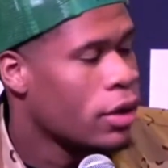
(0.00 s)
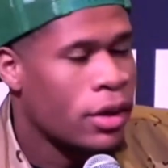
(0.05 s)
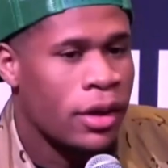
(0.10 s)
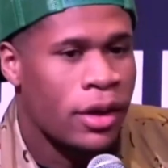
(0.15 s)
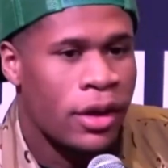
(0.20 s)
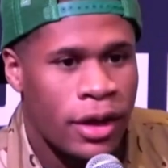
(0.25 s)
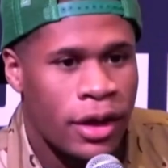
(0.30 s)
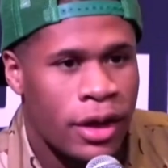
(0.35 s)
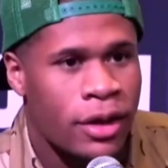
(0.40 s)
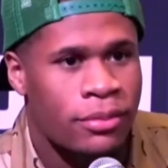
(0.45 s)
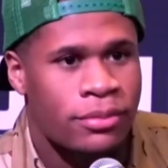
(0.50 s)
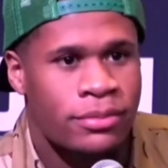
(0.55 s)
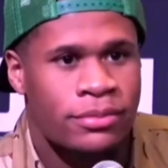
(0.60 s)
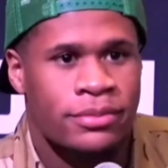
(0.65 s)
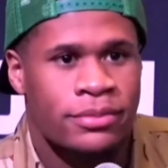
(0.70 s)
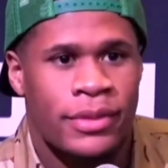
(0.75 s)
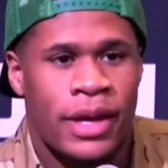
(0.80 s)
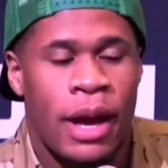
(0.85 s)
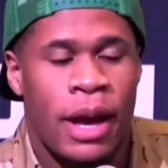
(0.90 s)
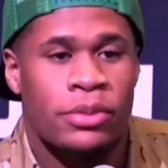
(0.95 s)

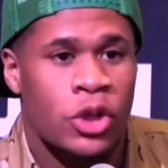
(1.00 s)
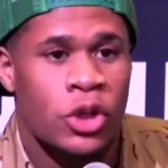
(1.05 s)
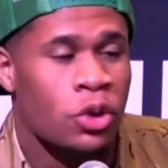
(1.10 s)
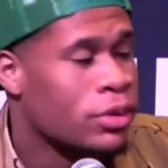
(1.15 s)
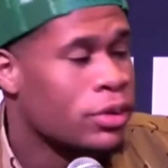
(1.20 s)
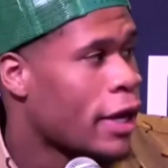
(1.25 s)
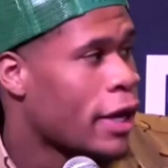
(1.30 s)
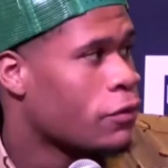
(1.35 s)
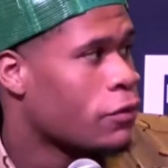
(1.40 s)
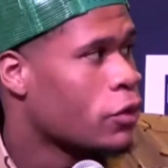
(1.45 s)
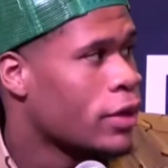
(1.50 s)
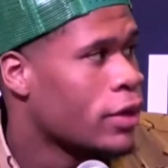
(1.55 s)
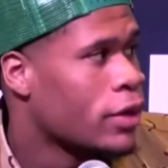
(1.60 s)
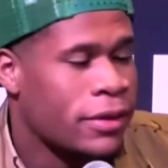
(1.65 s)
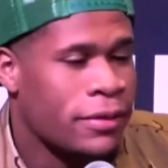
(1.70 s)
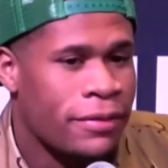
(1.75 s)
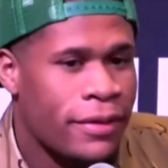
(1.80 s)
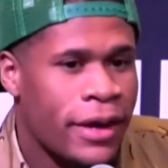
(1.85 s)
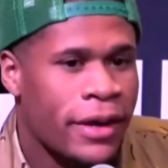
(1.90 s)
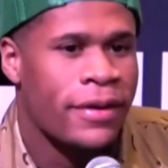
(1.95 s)
I'm so thankful that the
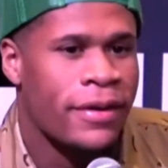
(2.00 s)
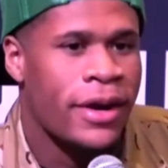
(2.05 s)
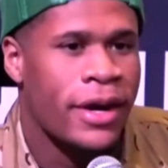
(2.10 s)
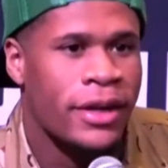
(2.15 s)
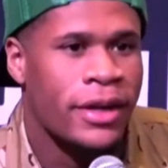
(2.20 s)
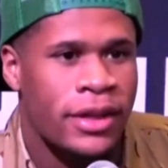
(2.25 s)
fight finally